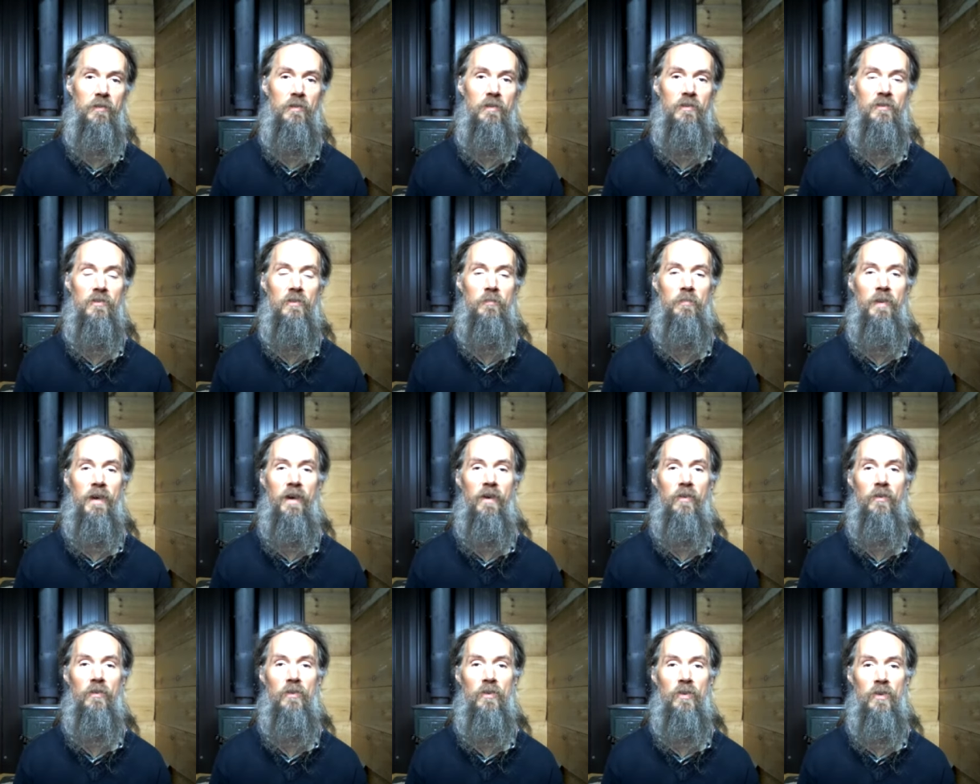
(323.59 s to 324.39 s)
It's
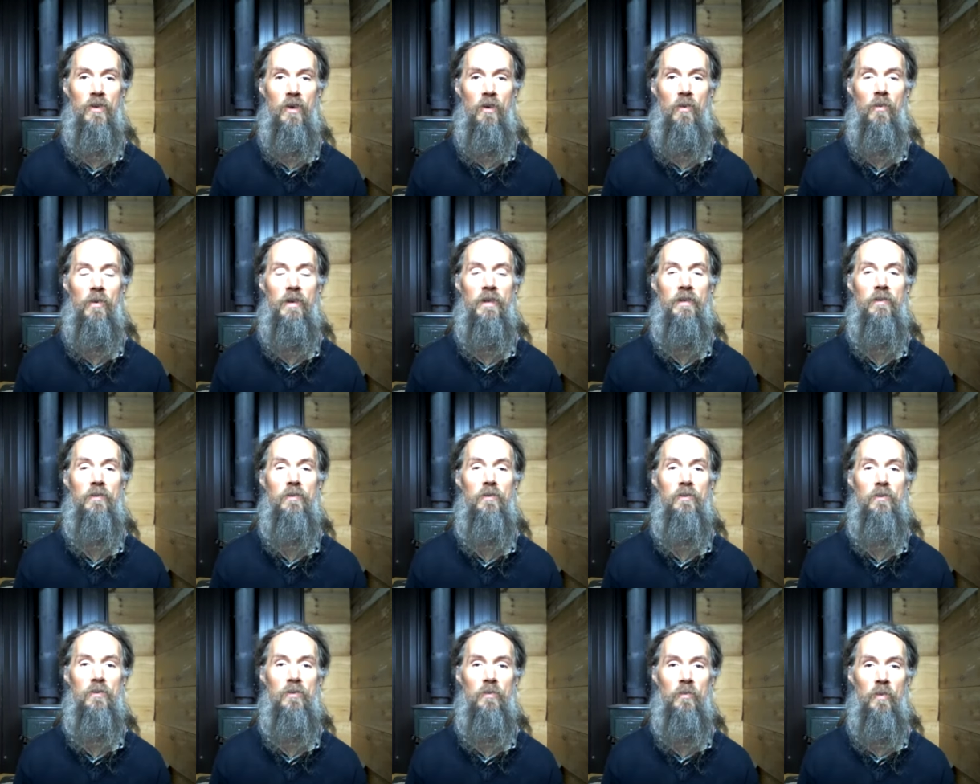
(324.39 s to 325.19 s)
about knowing
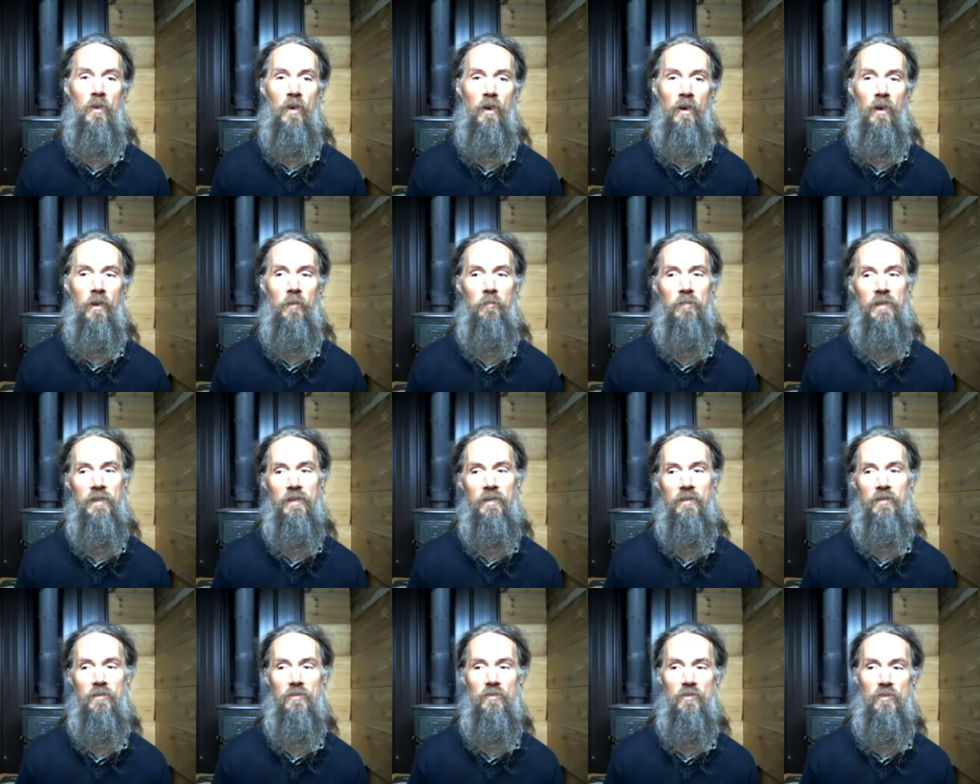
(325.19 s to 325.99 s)
who you are
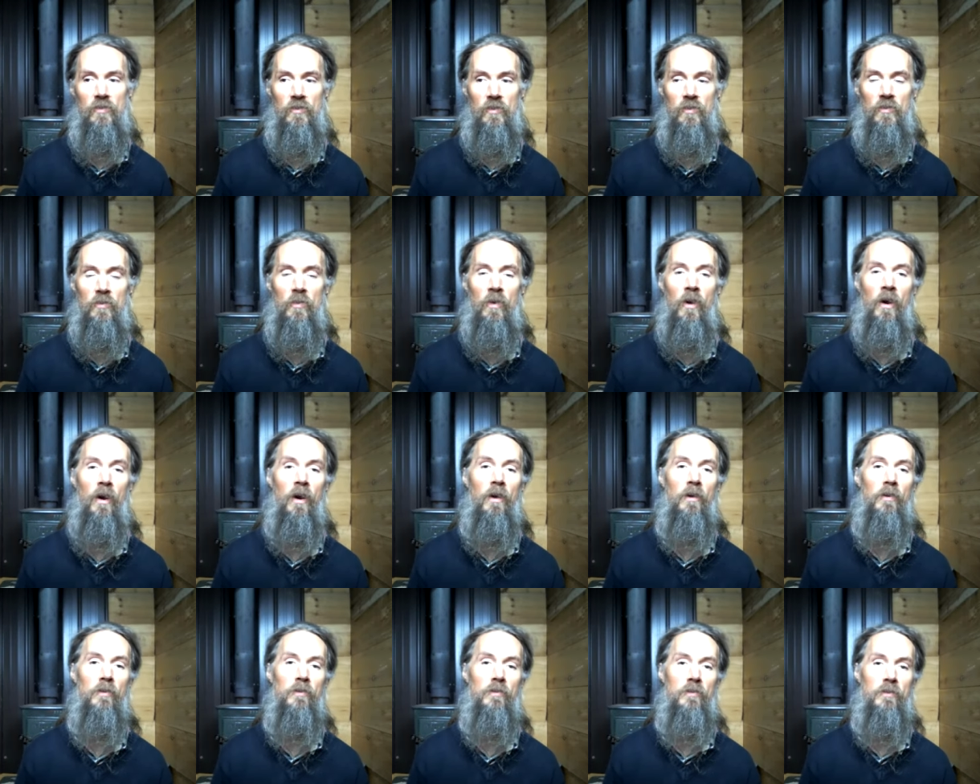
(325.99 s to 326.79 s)
because you
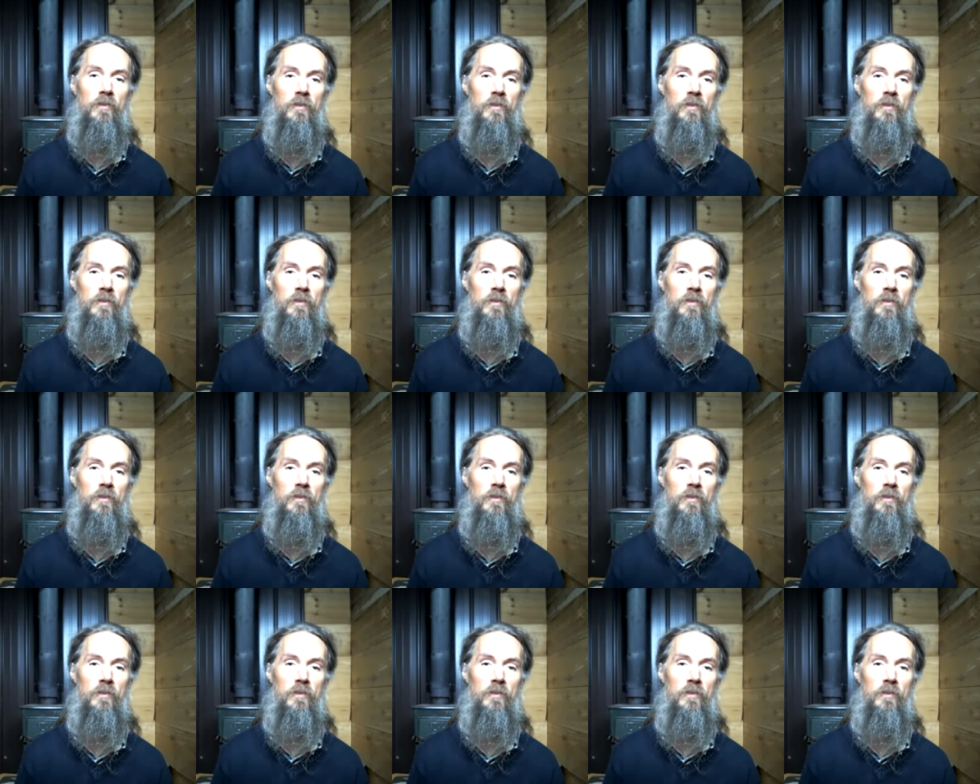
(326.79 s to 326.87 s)
are